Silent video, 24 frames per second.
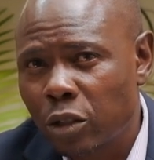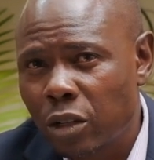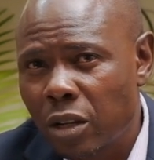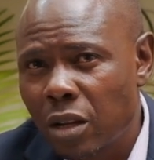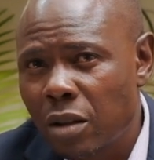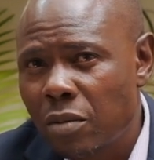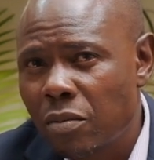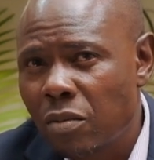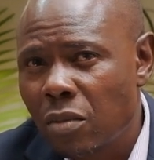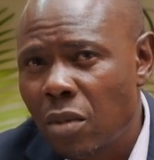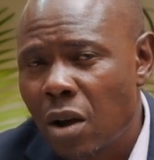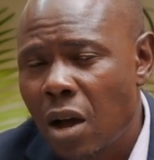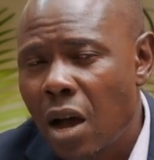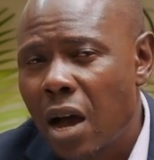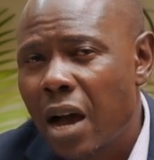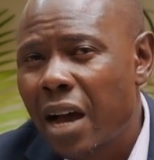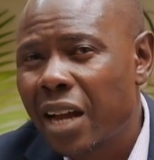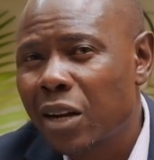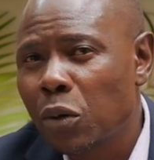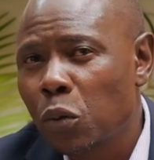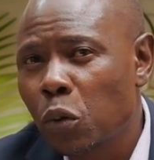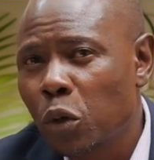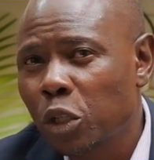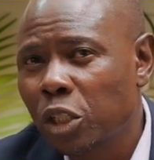him
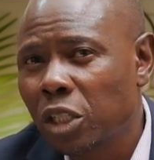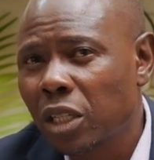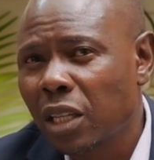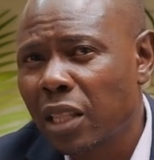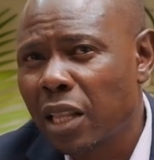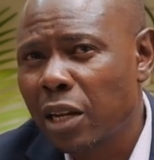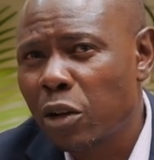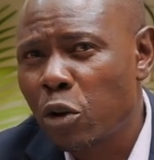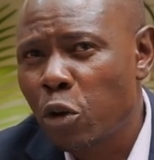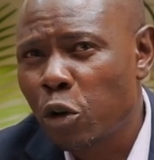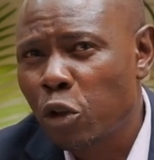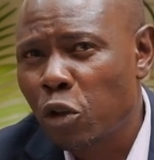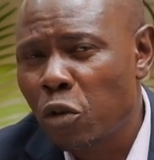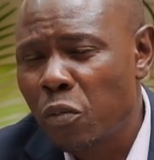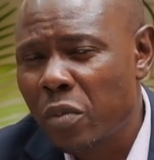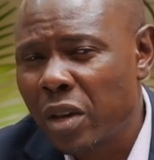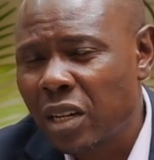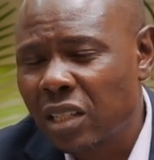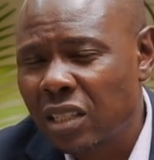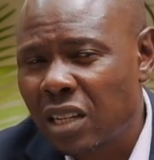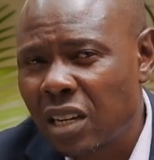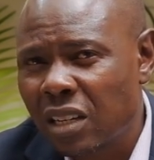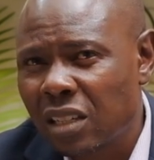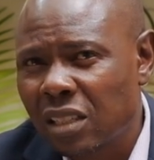and watching the
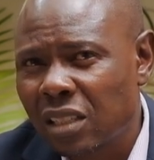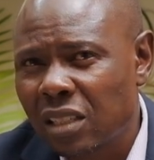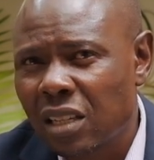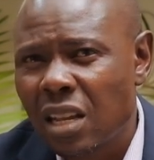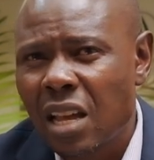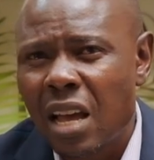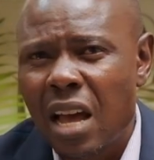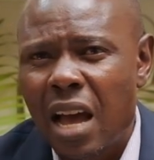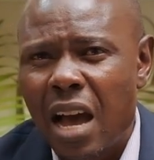documentaries